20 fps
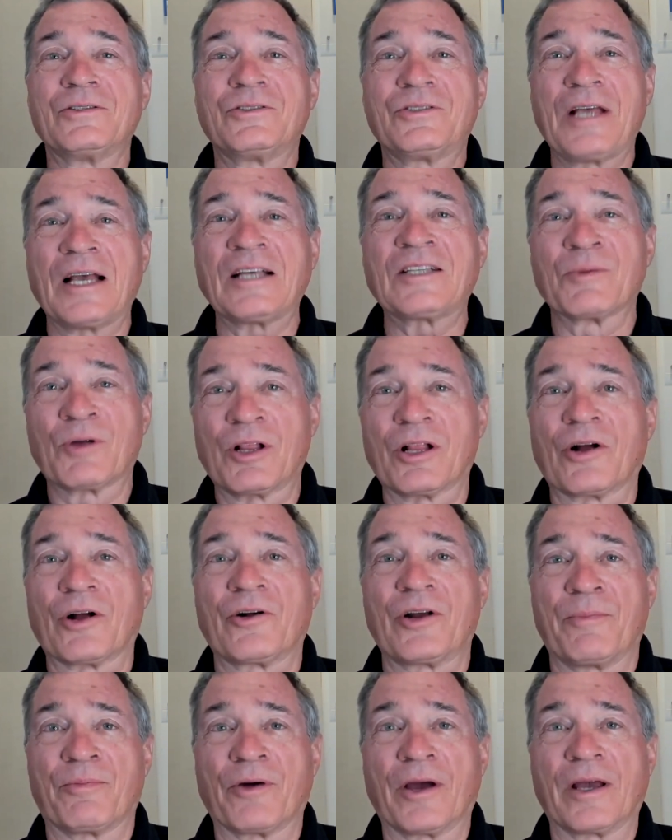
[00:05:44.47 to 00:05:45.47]
take some
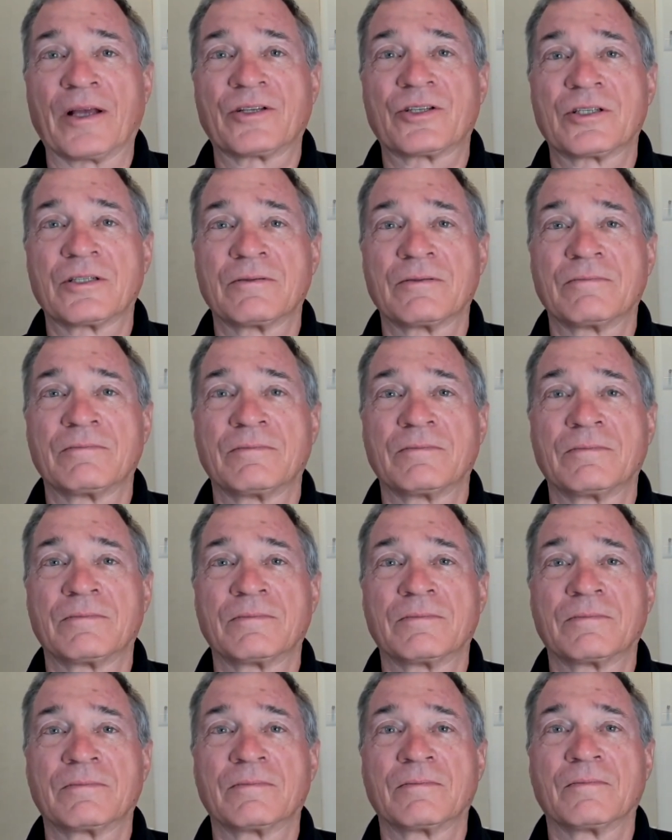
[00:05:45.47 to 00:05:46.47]
clarity breaks.
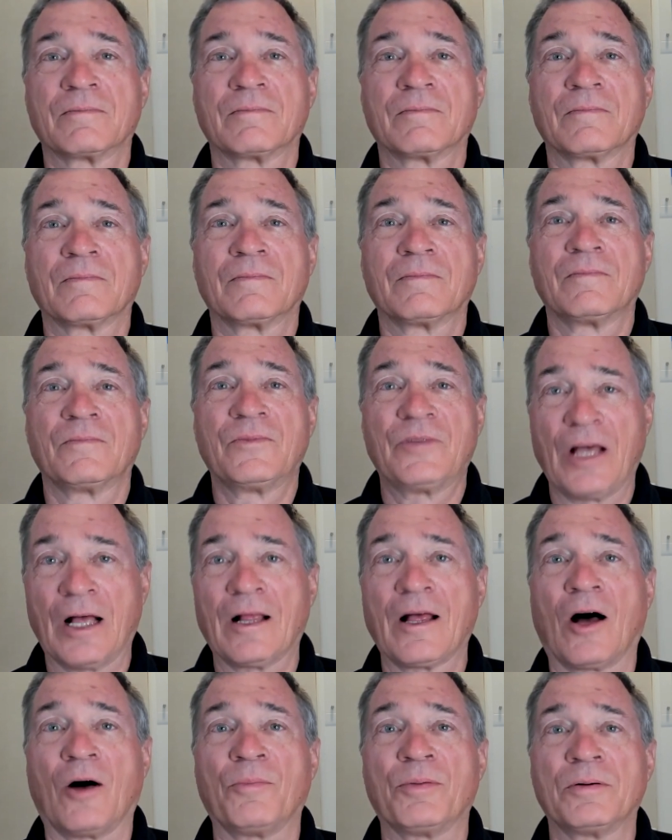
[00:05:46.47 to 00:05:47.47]
They'll
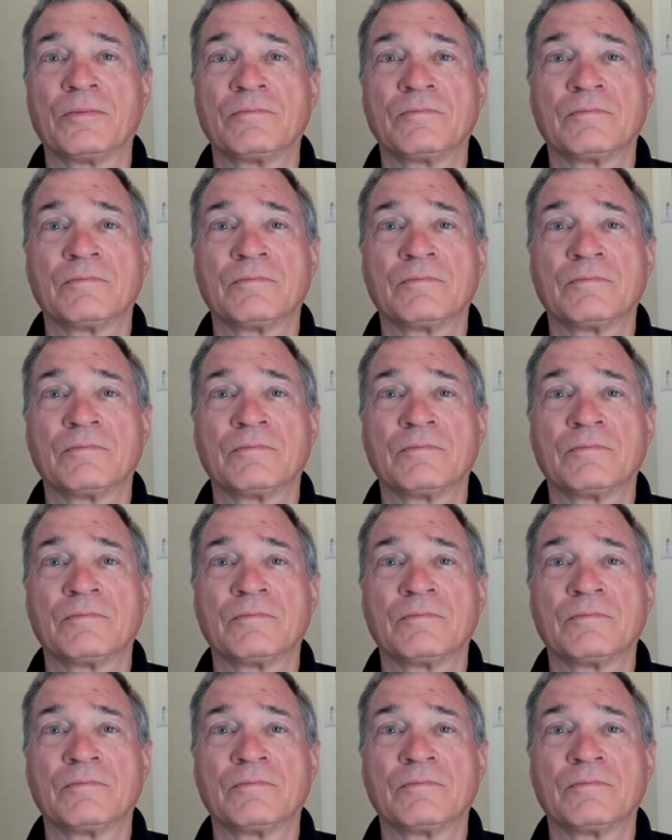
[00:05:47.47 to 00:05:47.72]
help.